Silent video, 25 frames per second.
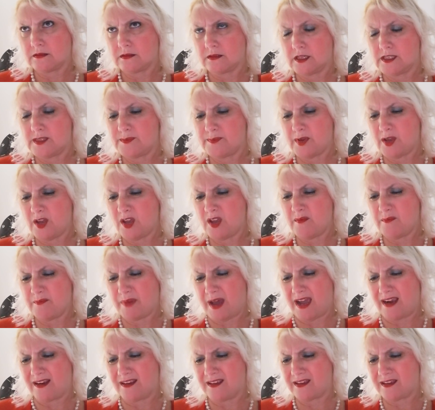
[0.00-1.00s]
A sperm
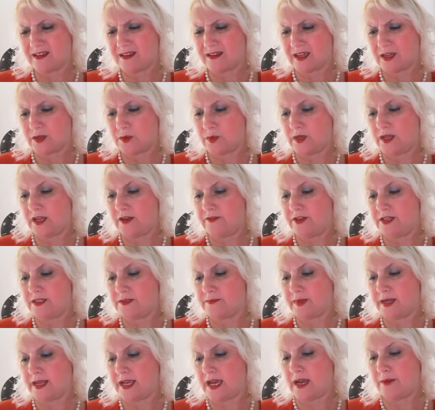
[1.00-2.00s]
bank? I
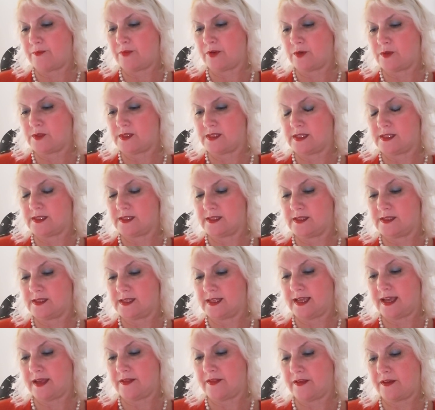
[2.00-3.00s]
queried, my eyebrows knitting
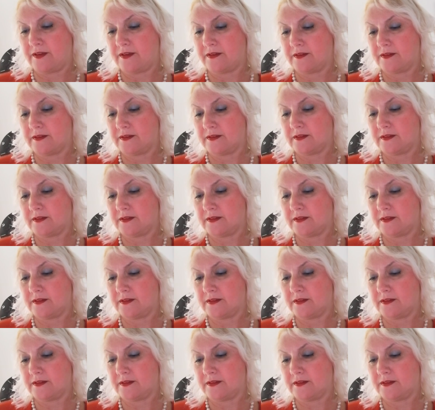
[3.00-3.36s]
together.